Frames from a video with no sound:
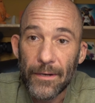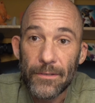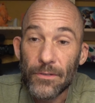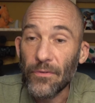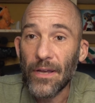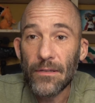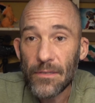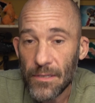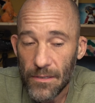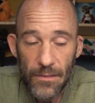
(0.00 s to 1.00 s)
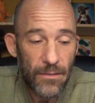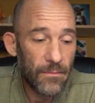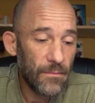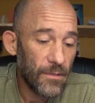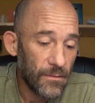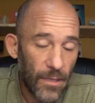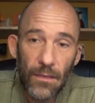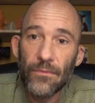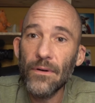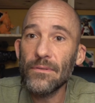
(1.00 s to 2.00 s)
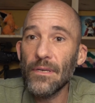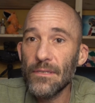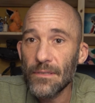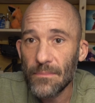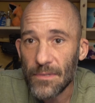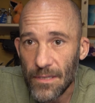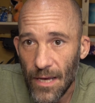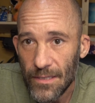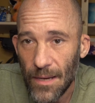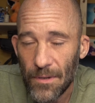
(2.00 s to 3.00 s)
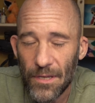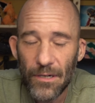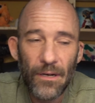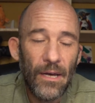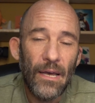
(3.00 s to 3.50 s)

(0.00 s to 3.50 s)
surveillance systems and telephone systems and that type of deal,